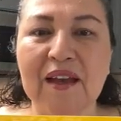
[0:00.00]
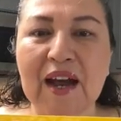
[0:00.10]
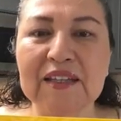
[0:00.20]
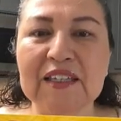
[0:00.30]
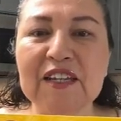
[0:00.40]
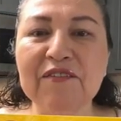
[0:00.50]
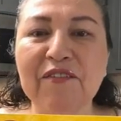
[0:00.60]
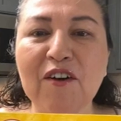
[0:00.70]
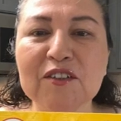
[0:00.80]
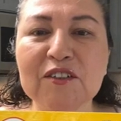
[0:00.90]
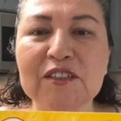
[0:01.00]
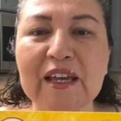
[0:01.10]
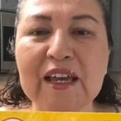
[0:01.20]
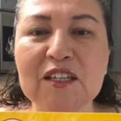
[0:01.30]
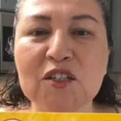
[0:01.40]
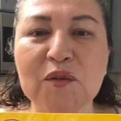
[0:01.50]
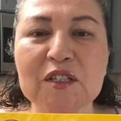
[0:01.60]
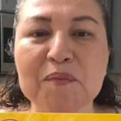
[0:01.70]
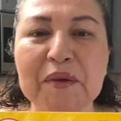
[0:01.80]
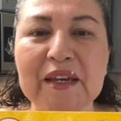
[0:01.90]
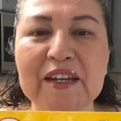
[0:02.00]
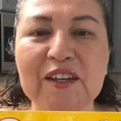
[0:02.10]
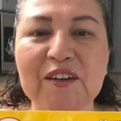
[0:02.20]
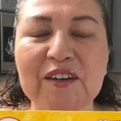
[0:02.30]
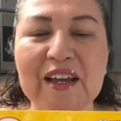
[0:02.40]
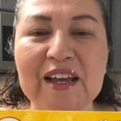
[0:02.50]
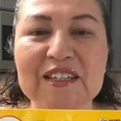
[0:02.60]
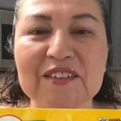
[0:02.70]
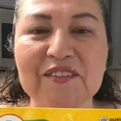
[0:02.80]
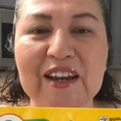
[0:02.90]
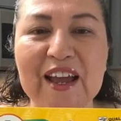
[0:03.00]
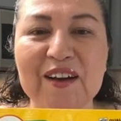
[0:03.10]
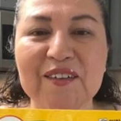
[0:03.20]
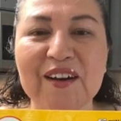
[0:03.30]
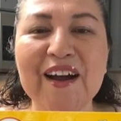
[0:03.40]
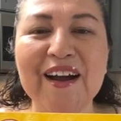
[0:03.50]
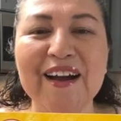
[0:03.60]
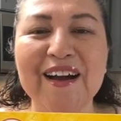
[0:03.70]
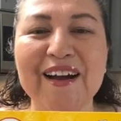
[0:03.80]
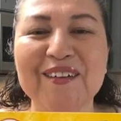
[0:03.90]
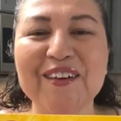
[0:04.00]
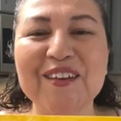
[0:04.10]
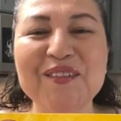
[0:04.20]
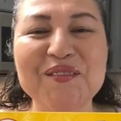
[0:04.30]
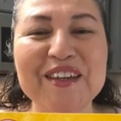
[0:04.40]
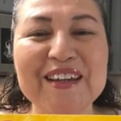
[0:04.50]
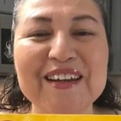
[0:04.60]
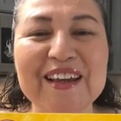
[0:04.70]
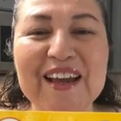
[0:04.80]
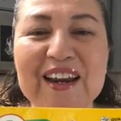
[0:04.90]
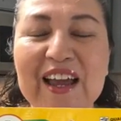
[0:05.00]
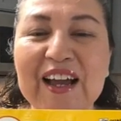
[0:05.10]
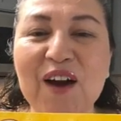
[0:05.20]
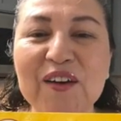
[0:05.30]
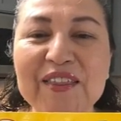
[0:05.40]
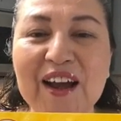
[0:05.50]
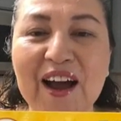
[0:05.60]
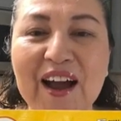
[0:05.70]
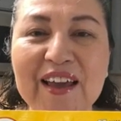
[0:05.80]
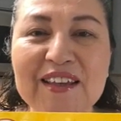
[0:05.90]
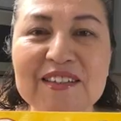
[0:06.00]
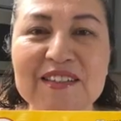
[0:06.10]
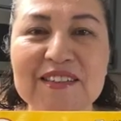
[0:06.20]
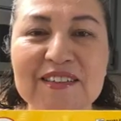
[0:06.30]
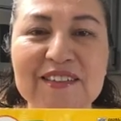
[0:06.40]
I didn't fall today, so it's been good as of now. What do you mean? Like out in the ice?